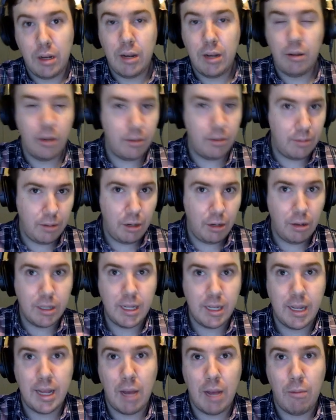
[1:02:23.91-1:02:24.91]
You could see
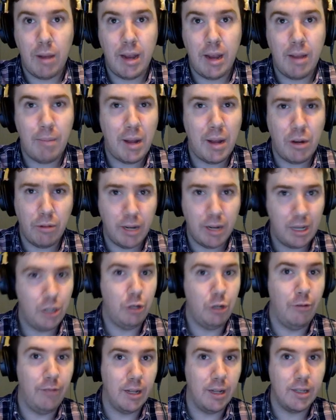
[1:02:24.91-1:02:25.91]
it that way, but I don't want to get too
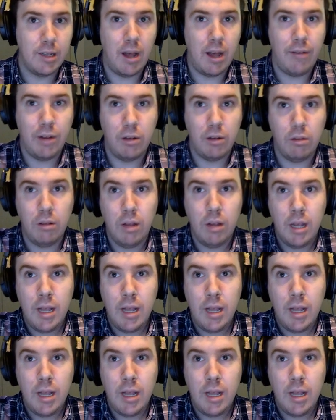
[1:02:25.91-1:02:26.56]
philosophical.